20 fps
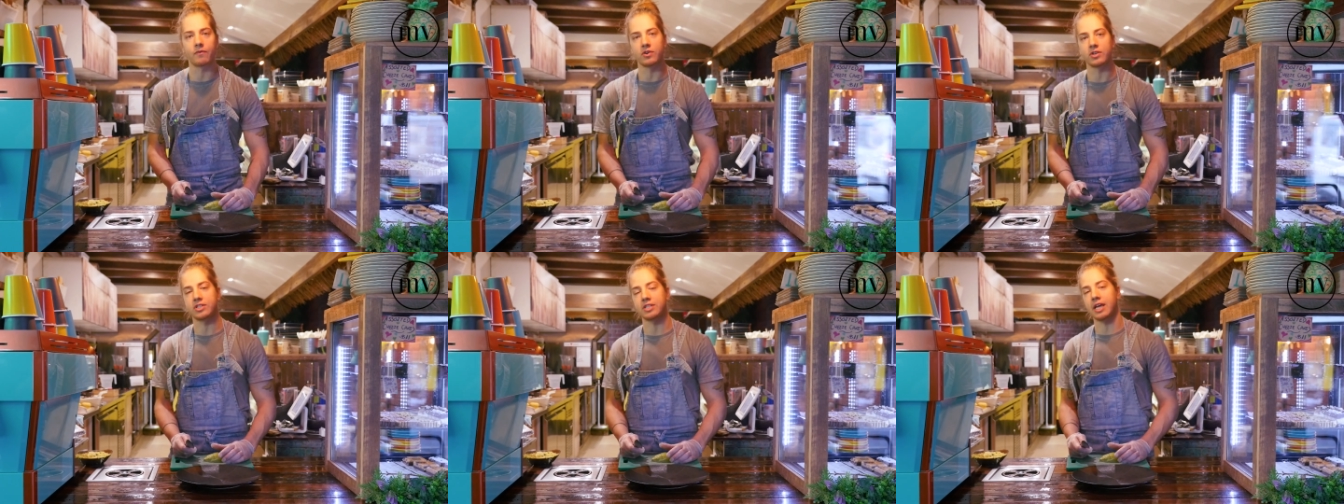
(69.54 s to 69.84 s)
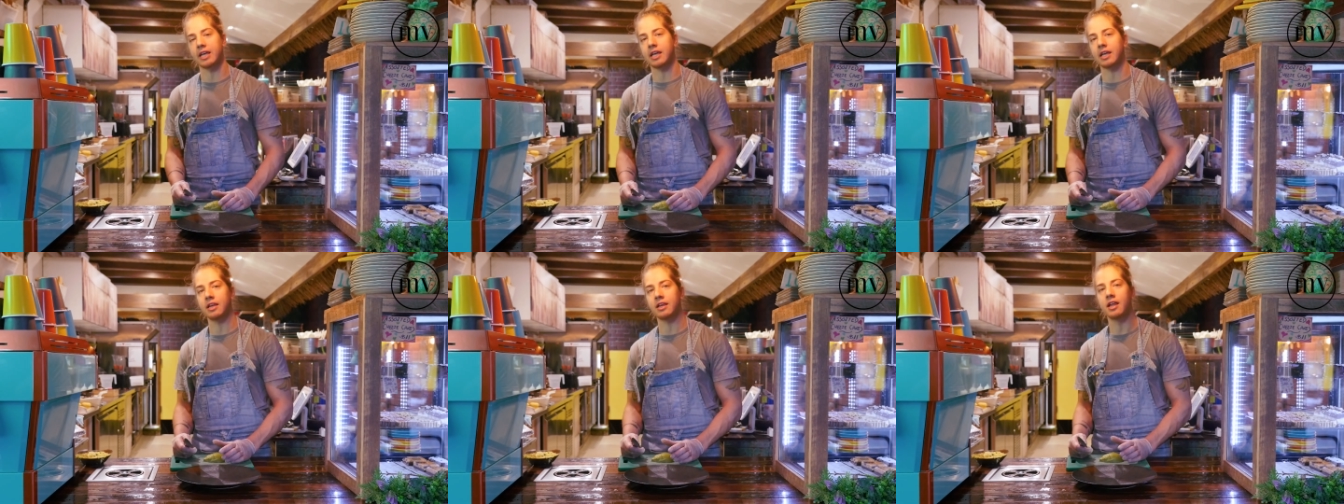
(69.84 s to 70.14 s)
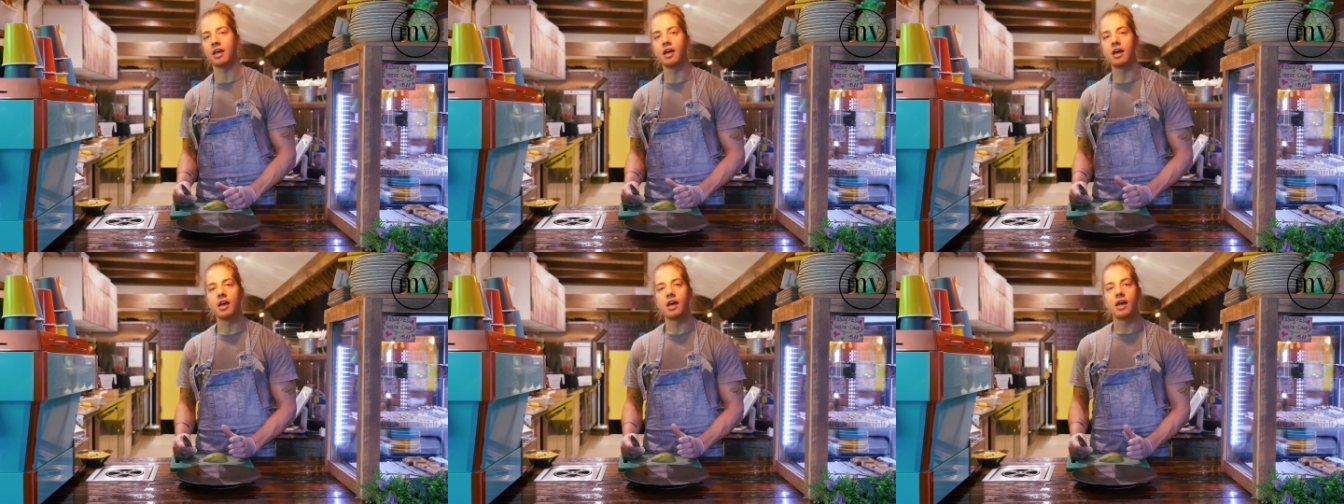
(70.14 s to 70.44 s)
for a second.
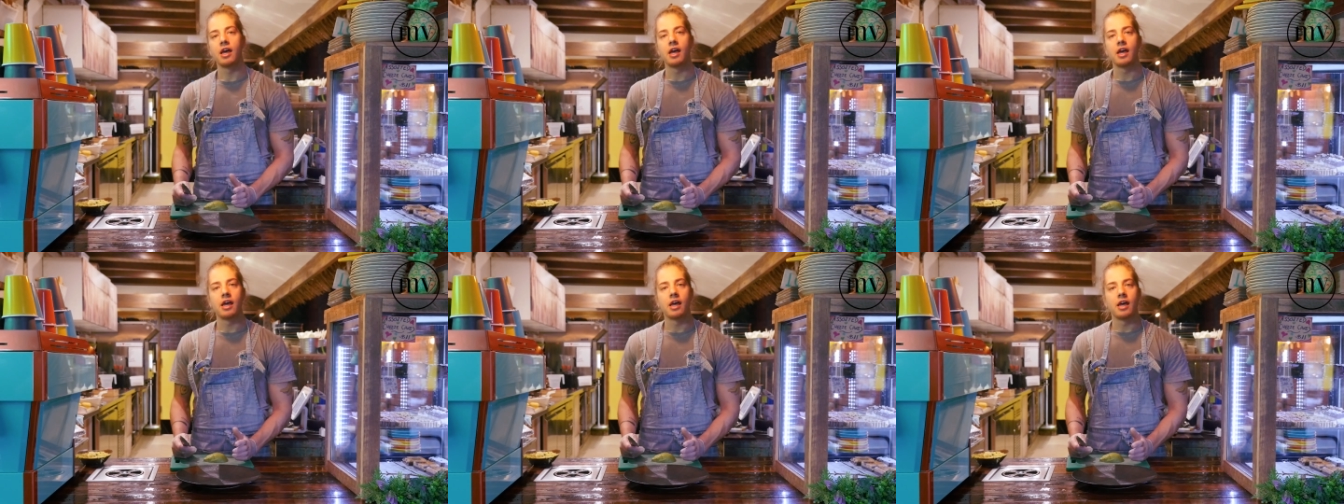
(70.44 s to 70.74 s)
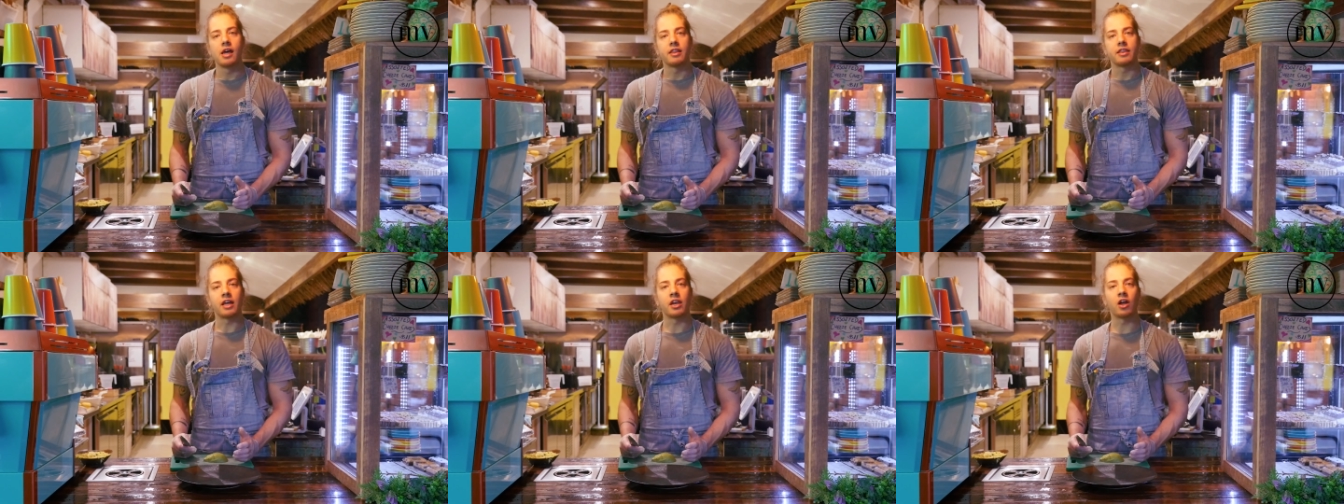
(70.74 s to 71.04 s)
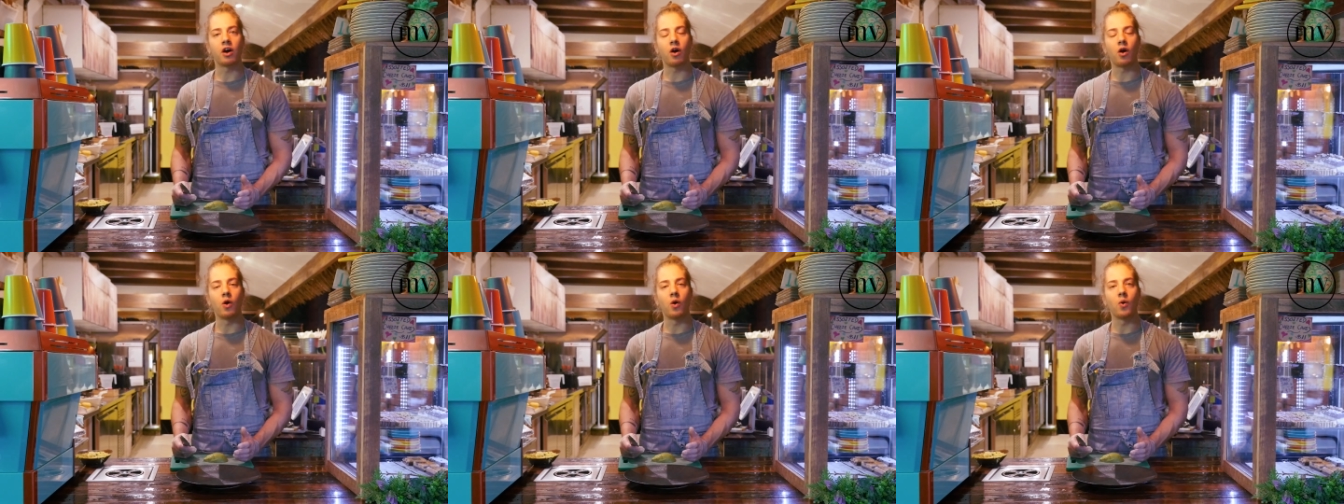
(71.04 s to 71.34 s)
They're
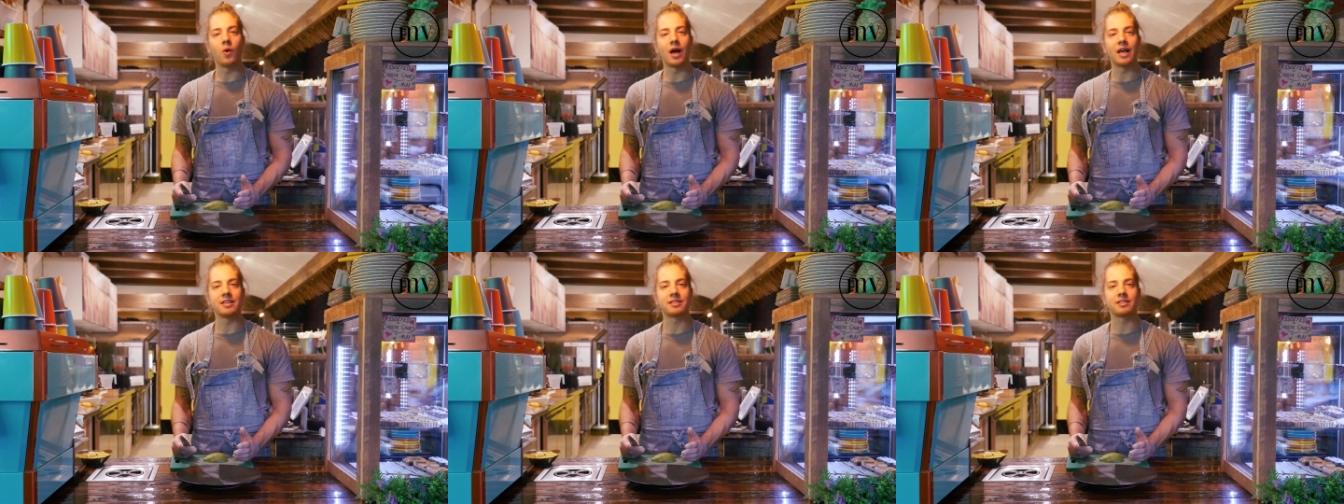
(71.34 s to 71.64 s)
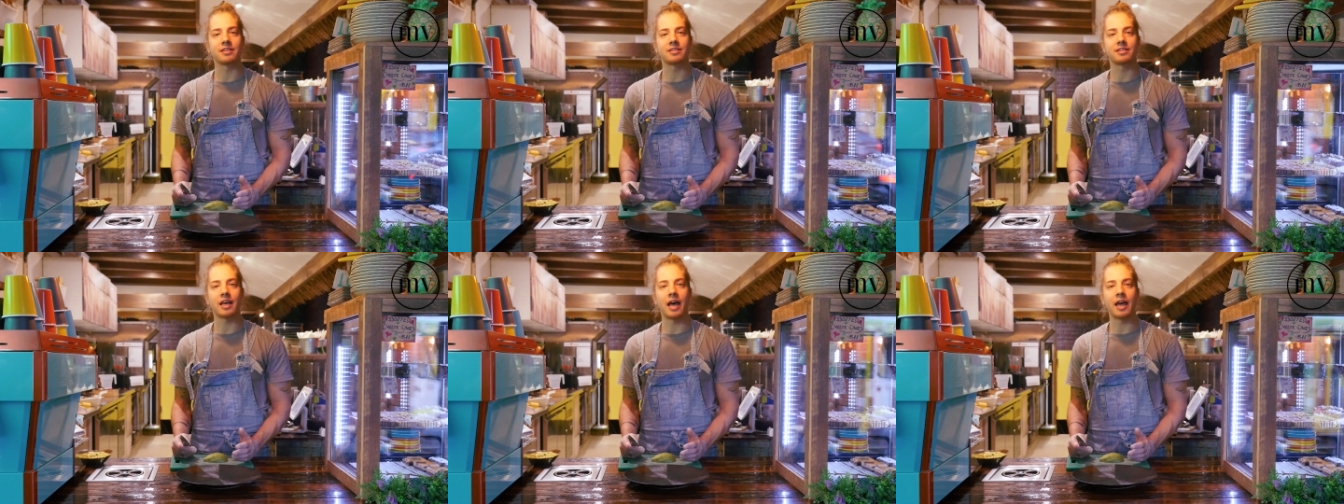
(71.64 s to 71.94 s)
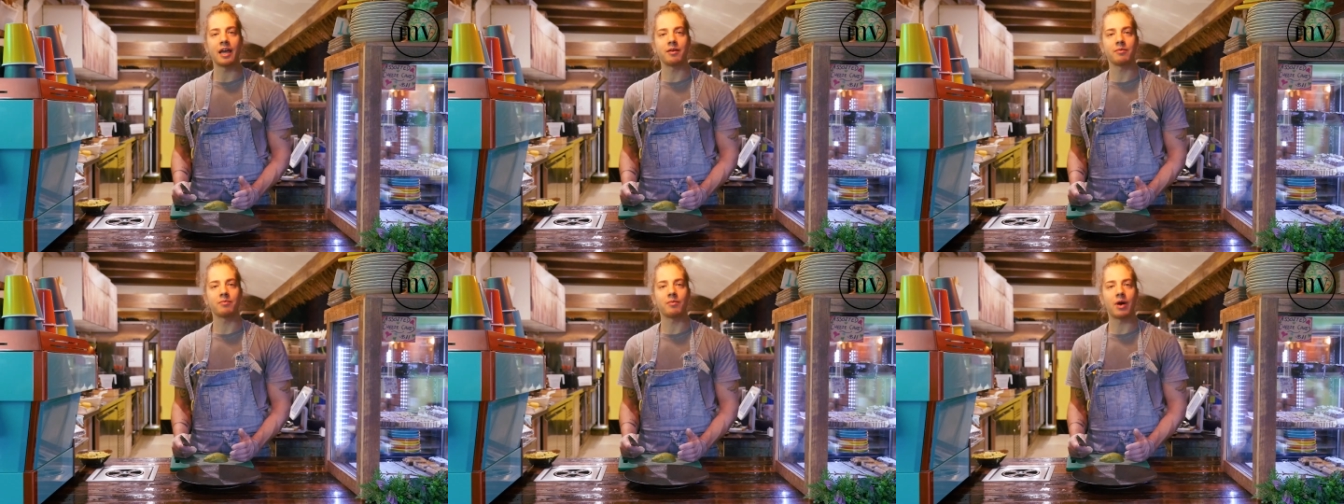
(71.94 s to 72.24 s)
not always the
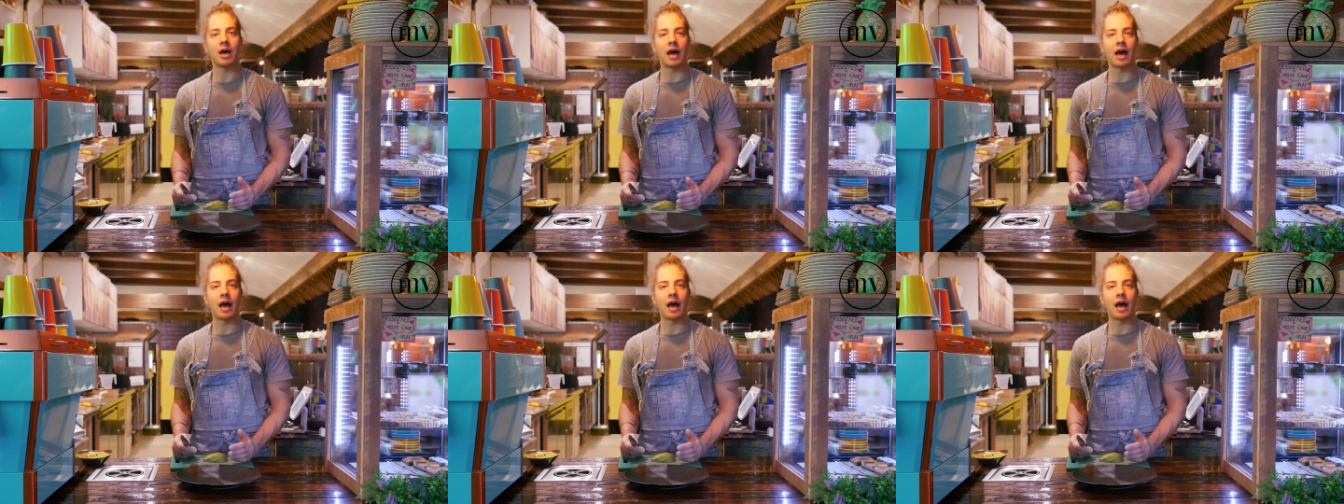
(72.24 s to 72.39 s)
same.